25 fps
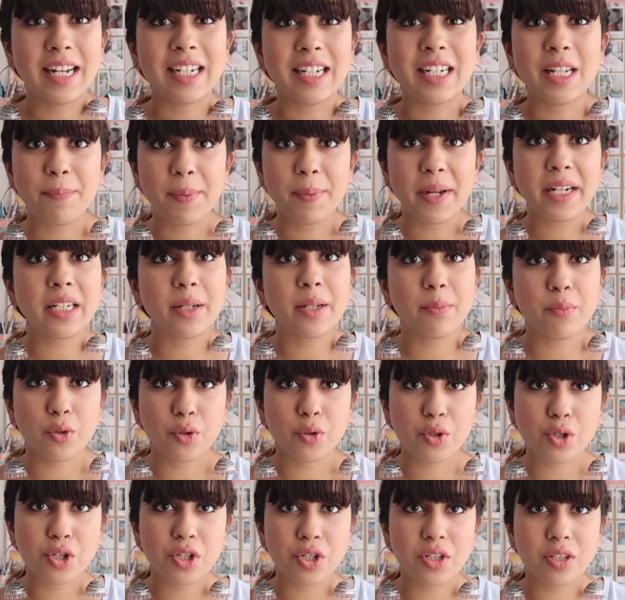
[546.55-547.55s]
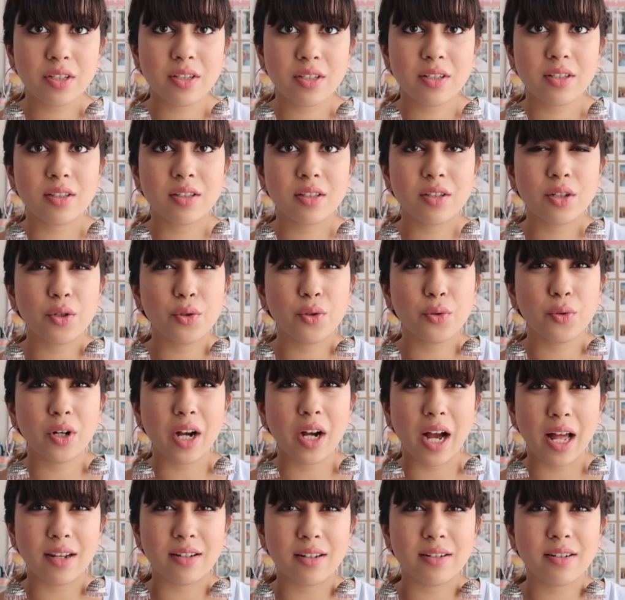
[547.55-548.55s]
Depict emotions through
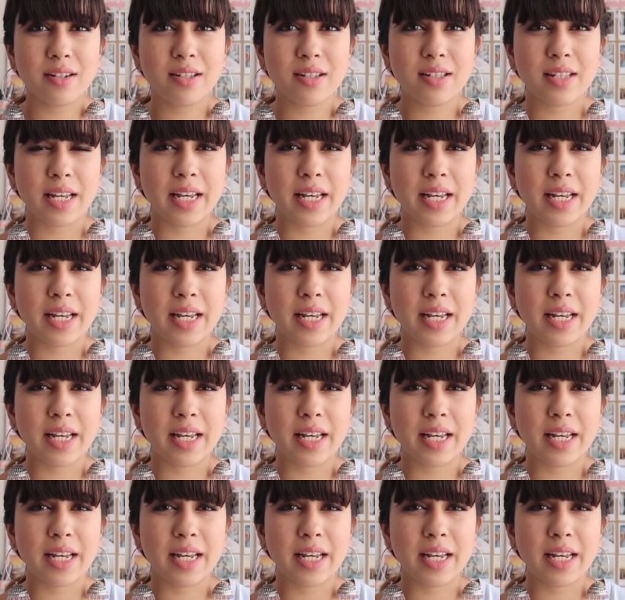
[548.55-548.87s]
colors